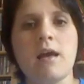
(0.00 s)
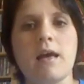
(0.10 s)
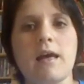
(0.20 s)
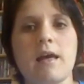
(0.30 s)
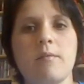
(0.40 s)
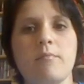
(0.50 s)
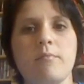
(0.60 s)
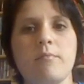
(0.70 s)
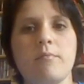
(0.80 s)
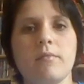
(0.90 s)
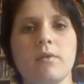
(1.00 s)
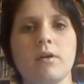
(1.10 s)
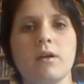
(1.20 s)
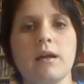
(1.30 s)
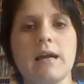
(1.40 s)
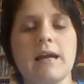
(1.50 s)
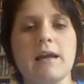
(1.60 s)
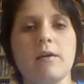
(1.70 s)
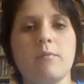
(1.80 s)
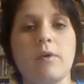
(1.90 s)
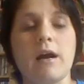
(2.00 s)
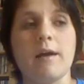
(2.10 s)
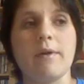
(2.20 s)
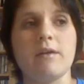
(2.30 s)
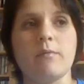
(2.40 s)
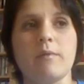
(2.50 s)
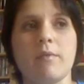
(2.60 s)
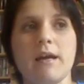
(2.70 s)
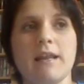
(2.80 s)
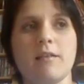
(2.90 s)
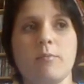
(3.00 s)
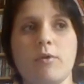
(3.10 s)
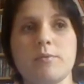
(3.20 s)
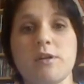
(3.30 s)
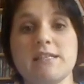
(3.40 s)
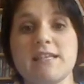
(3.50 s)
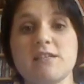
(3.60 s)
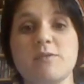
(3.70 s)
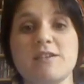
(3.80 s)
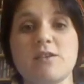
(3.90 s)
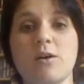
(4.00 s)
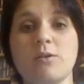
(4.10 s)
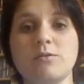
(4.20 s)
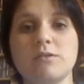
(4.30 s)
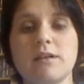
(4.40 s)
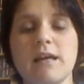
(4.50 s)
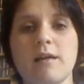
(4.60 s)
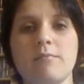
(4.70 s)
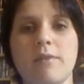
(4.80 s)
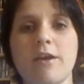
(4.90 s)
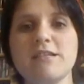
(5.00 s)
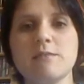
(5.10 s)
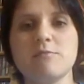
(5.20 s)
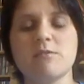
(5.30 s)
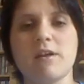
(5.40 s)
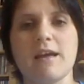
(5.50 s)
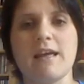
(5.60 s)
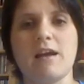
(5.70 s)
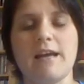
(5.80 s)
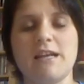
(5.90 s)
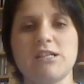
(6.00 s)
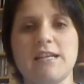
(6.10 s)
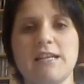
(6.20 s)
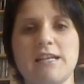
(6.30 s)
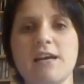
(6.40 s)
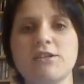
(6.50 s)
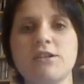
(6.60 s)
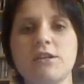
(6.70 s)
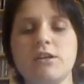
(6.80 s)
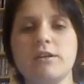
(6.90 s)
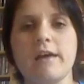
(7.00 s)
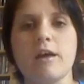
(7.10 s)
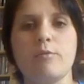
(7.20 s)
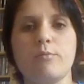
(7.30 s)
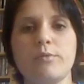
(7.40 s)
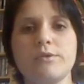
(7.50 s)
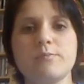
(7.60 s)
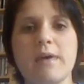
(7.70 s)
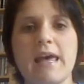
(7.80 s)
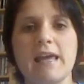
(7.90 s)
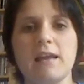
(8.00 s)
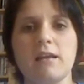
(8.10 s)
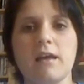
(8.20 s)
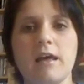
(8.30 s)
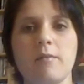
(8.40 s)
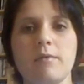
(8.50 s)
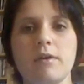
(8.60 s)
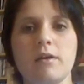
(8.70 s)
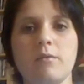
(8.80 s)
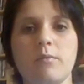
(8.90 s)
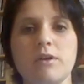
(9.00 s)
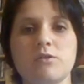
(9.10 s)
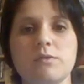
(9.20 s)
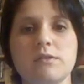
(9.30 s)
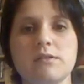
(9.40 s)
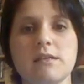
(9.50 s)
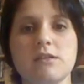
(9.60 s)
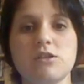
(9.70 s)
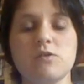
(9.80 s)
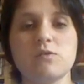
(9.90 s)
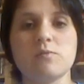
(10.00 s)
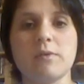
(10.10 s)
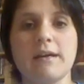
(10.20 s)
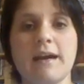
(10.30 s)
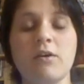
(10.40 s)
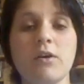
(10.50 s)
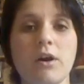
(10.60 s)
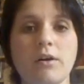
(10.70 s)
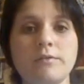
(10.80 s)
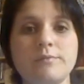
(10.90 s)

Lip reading: I went when my little boy was only 6 weeks old. My only symptom that I actually had was pain, which was induced by alcohol.